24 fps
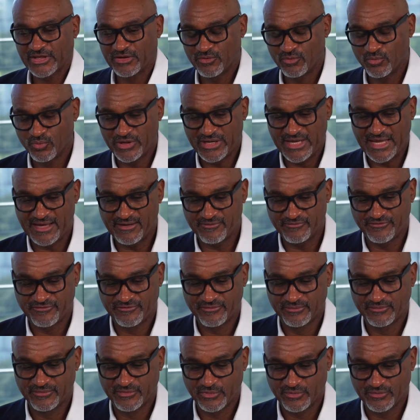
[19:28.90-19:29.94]
we have
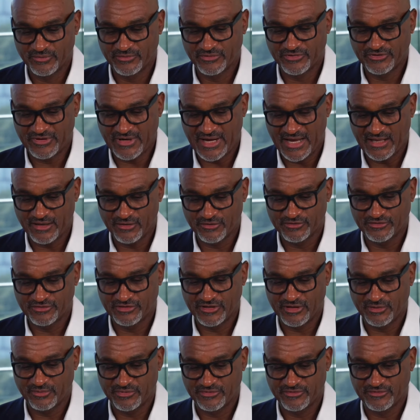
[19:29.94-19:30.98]

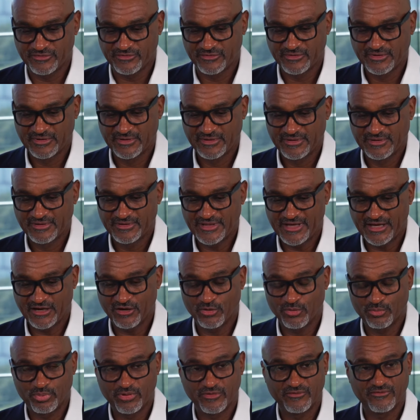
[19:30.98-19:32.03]
scholarships that
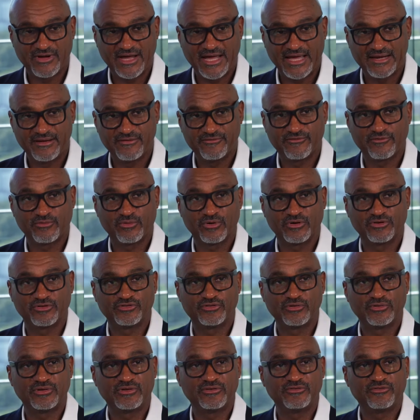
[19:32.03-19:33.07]
are provided for
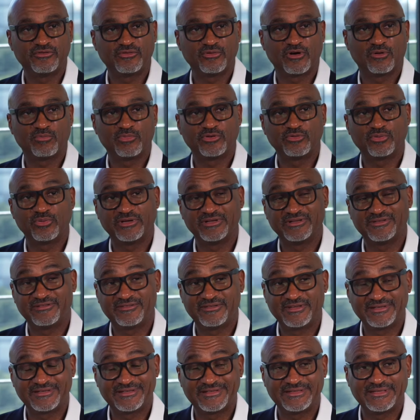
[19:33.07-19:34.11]
students who are between
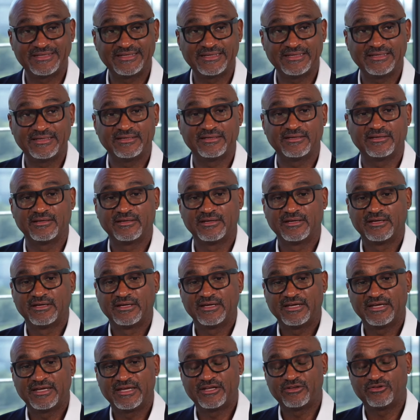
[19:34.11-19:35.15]
sixteen
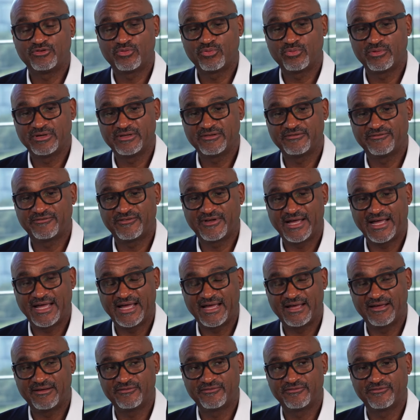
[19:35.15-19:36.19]
and
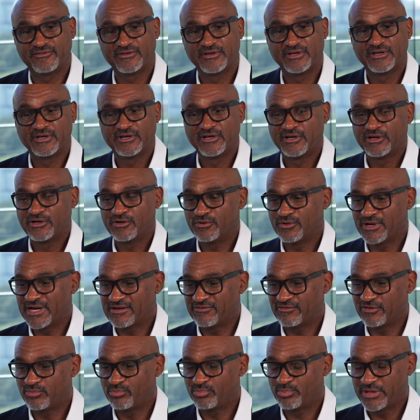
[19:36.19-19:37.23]
twenty-five who have
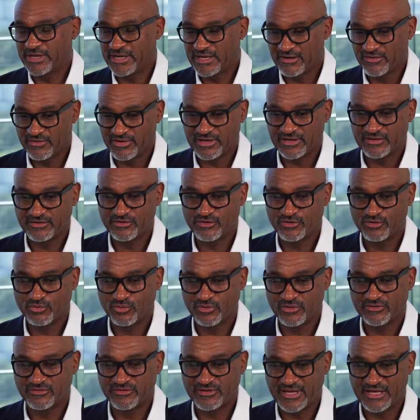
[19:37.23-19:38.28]
a parent who
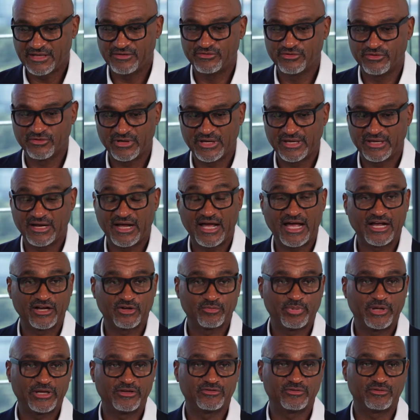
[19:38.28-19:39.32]
was injured in an
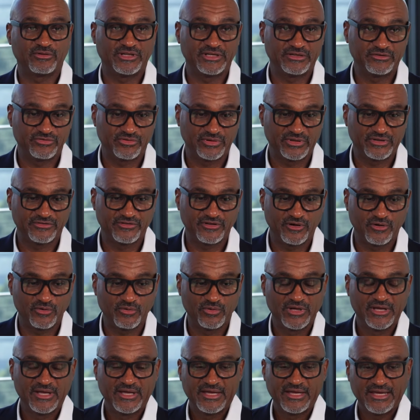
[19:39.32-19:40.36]
occupational injury. So
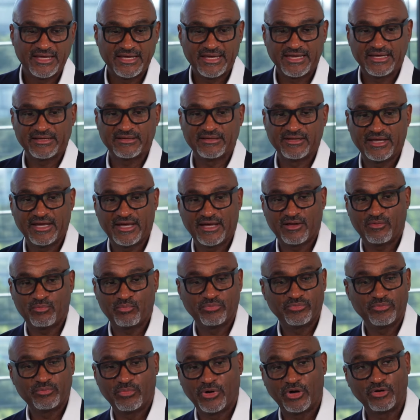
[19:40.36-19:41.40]
it, uh,
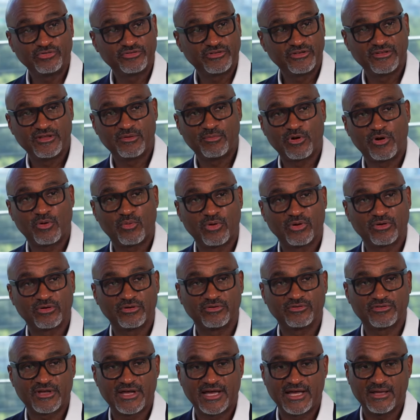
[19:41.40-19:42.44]
most of them are
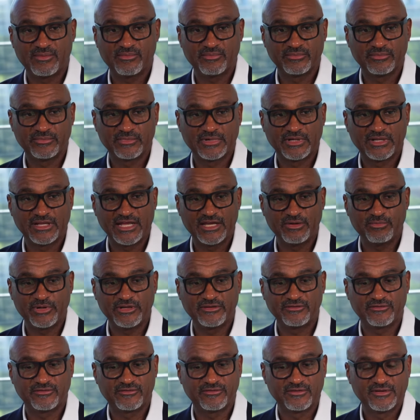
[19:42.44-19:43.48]
workers' comp
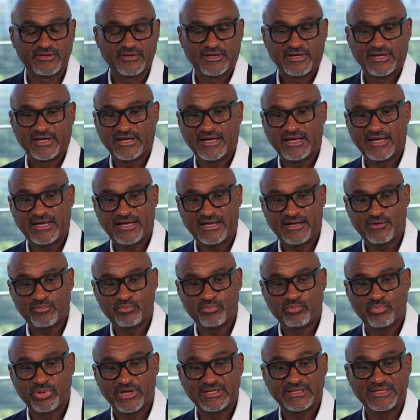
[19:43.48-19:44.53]
claimants. Uh,
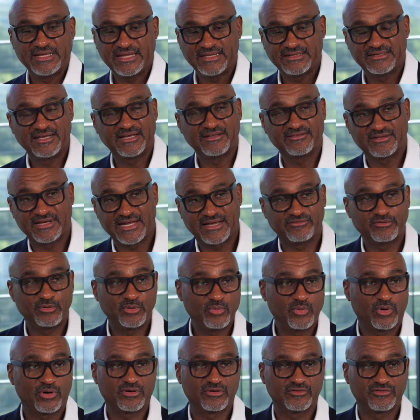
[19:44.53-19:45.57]
but it doesn't have to be
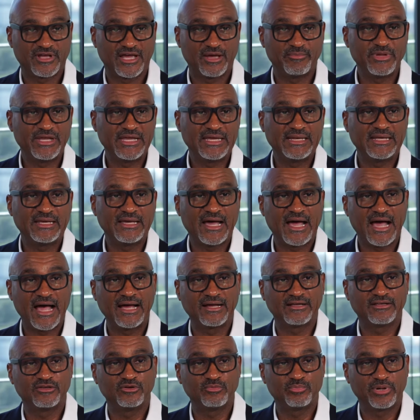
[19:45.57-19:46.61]
workers' comp. Any
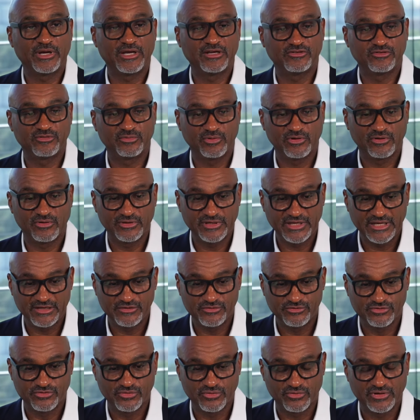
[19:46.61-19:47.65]
occupational
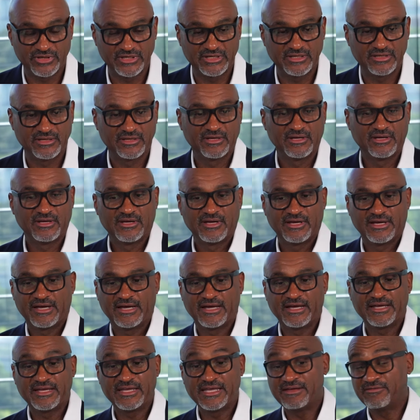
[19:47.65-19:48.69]
injury
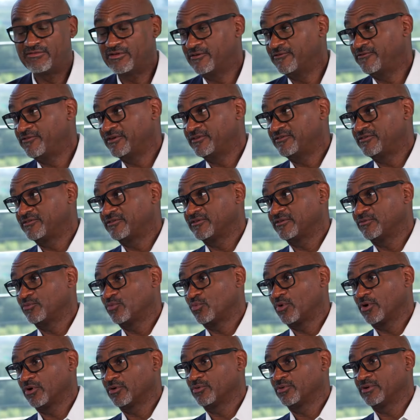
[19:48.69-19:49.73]
Uh, even if it's
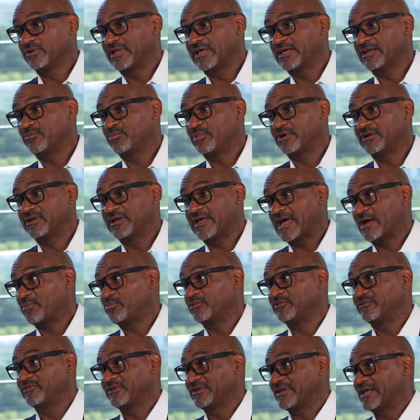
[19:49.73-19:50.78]
work-related, but it
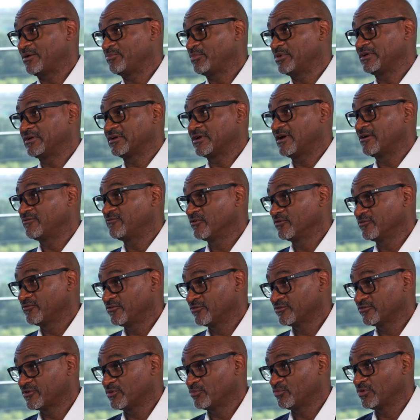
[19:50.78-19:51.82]
happens to not be covered
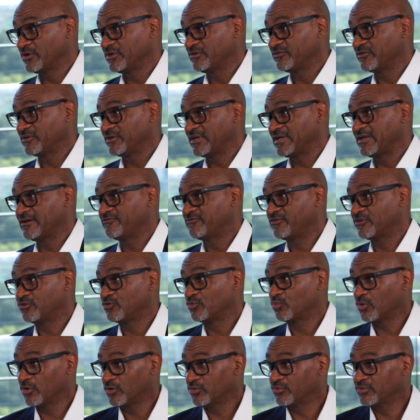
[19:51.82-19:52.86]
for some reason, if it's
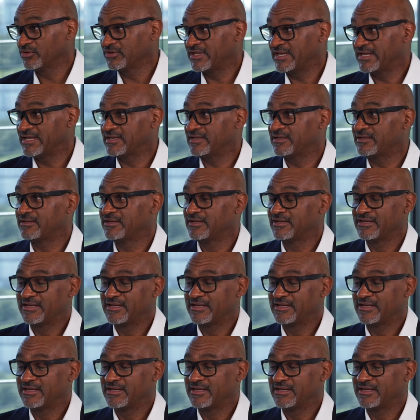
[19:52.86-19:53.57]
work-related